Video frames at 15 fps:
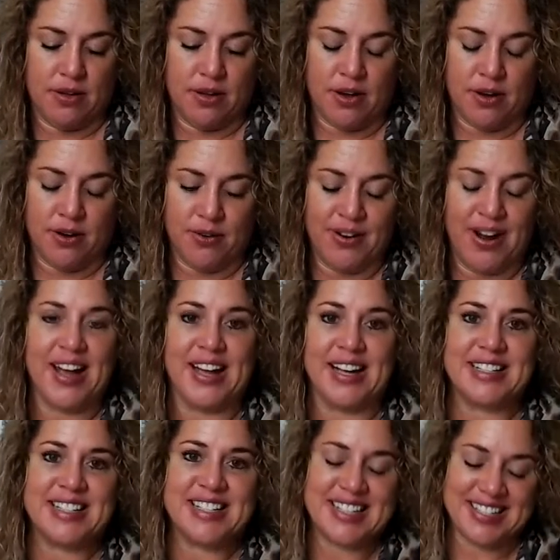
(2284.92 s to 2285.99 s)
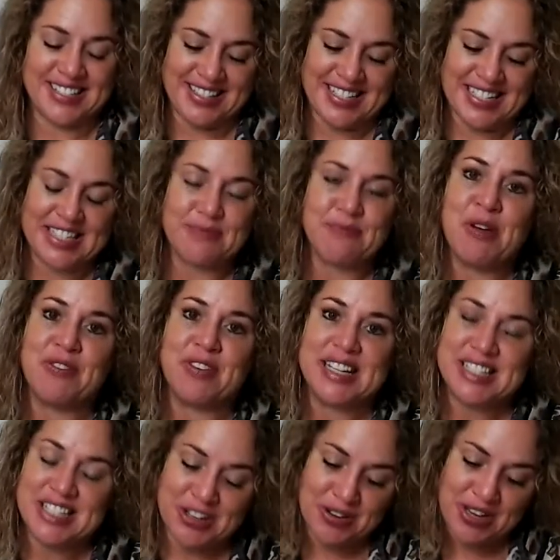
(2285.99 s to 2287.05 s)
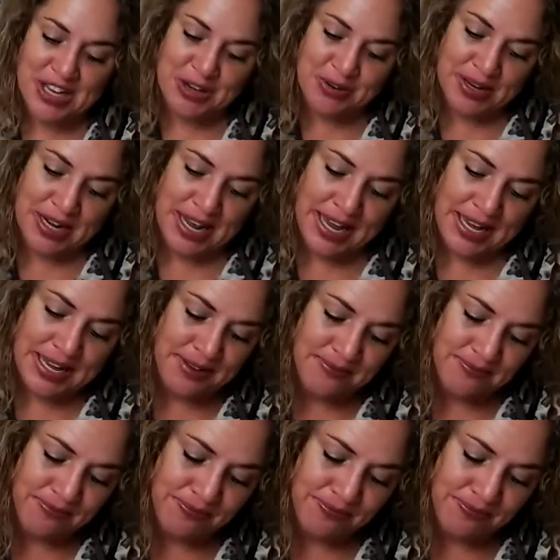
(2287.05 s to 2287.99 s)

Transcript: All right, let's move into Q&A.